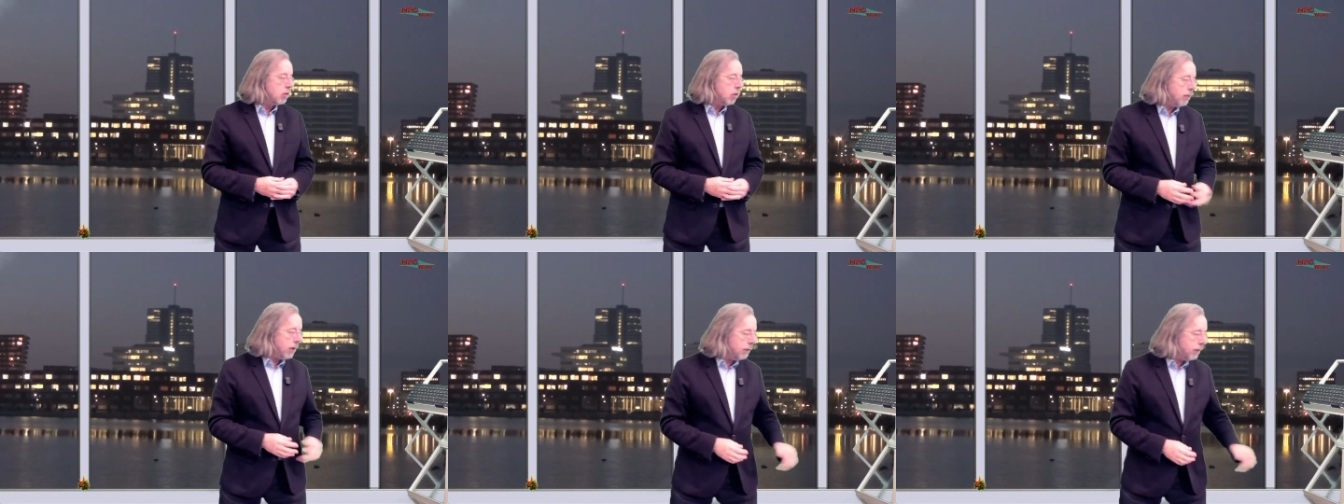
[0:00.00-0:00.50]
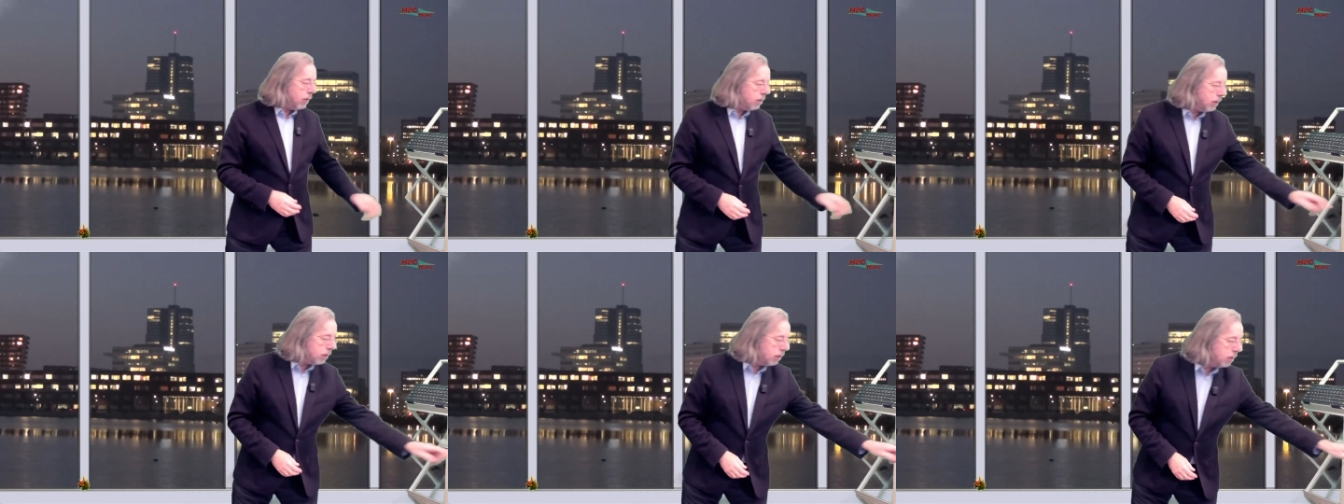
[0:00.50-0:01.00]
The top five
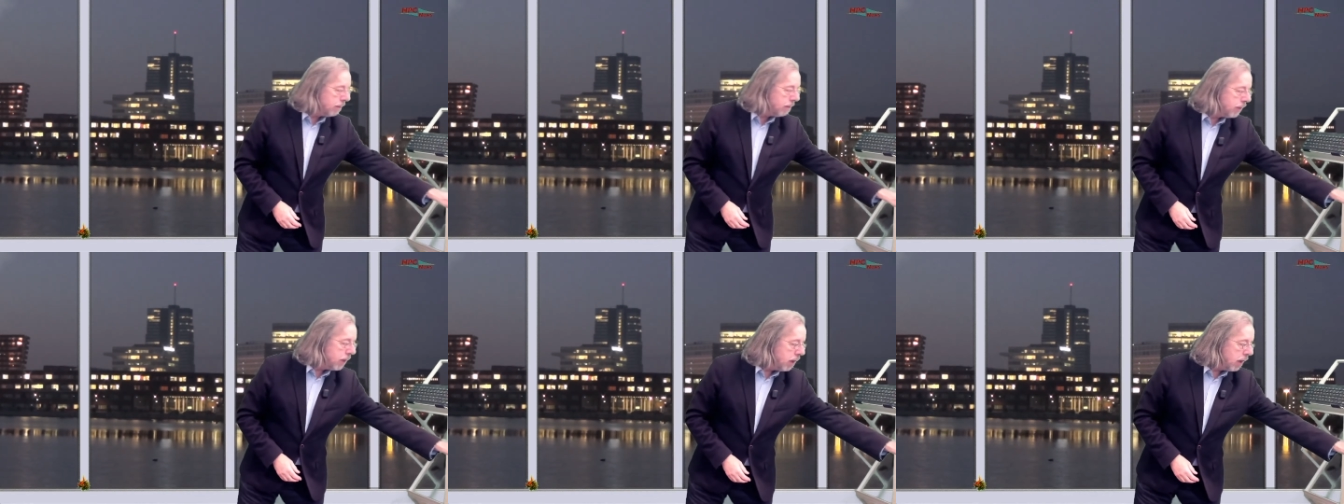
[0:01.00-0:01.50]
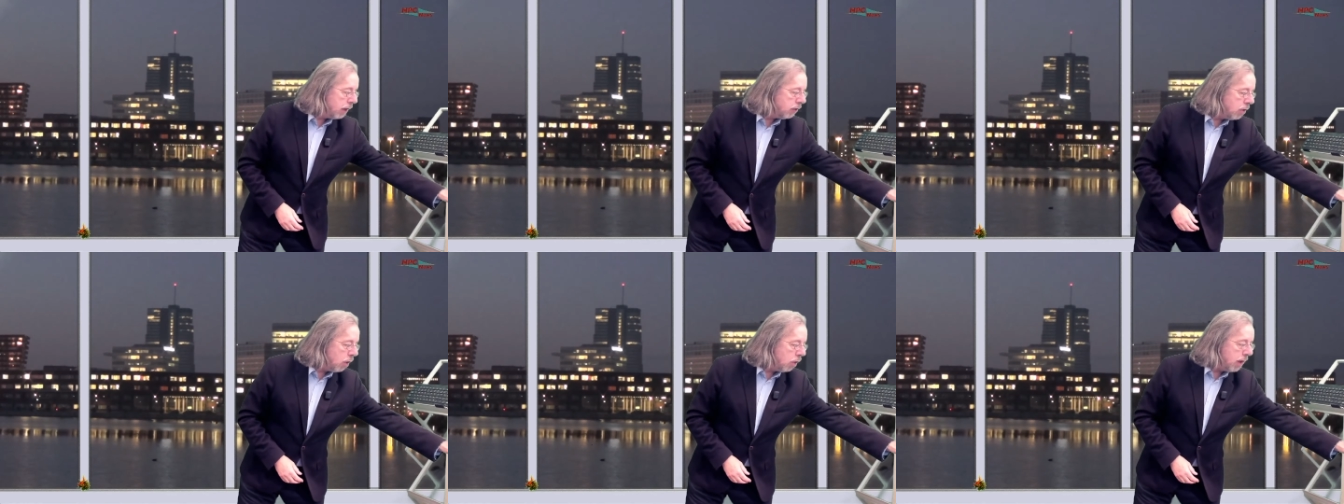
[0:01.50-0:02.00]
hundred,
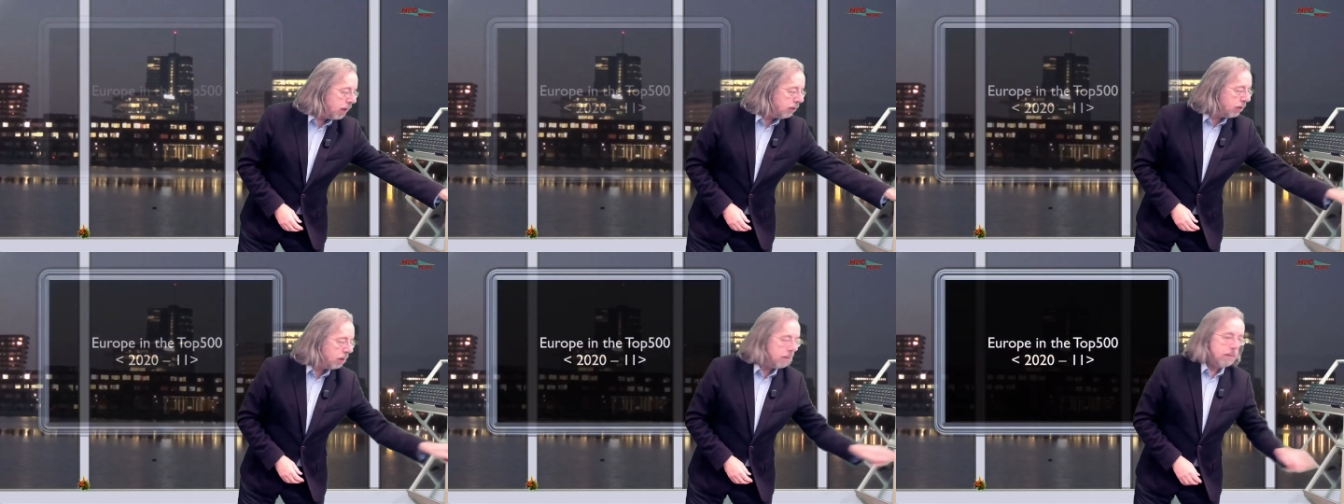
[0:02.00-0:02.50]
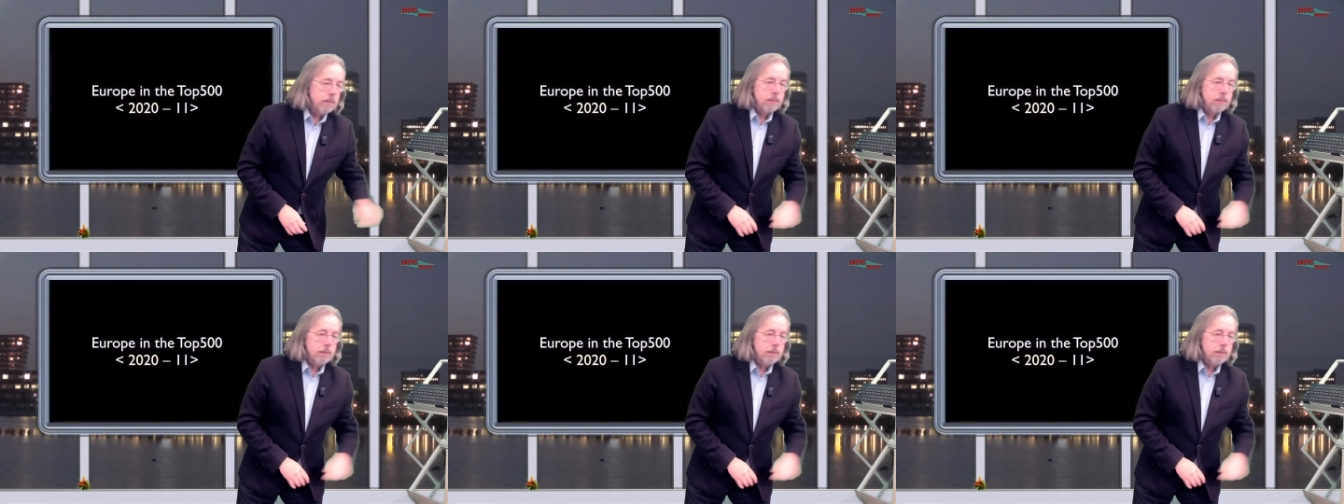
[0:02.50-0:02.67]
as you know, is a